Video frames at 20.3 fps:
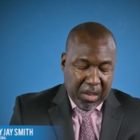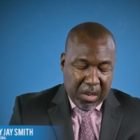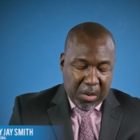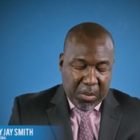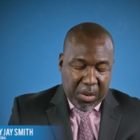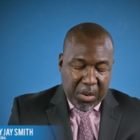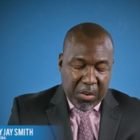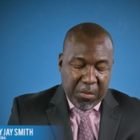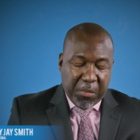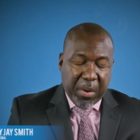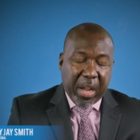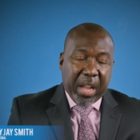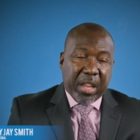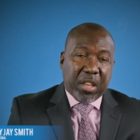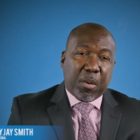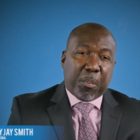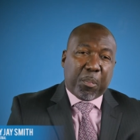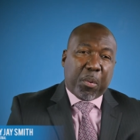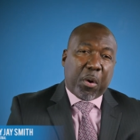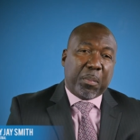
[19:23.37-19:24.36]
When you find
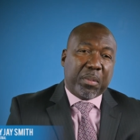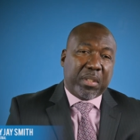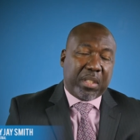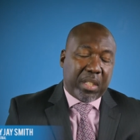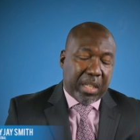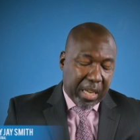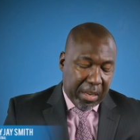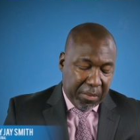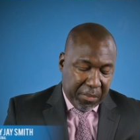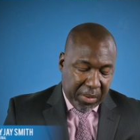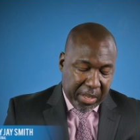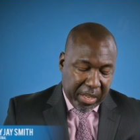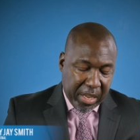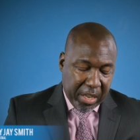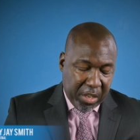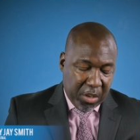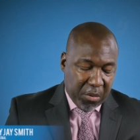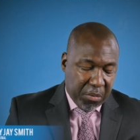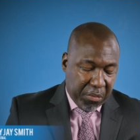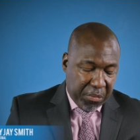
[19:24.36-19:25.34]
your purpose in life,
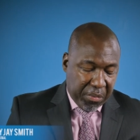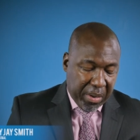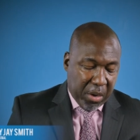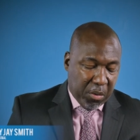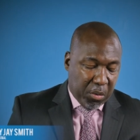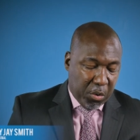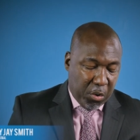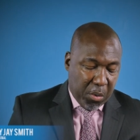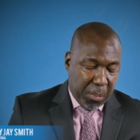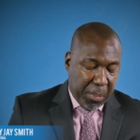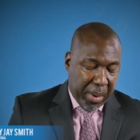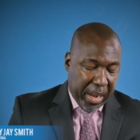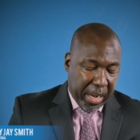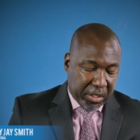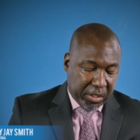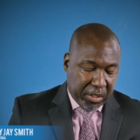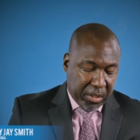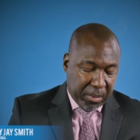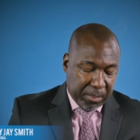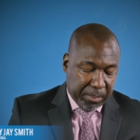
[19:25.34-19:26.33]
again, you've found your
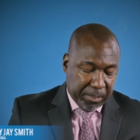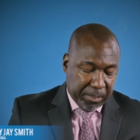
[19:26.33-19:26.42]
passion.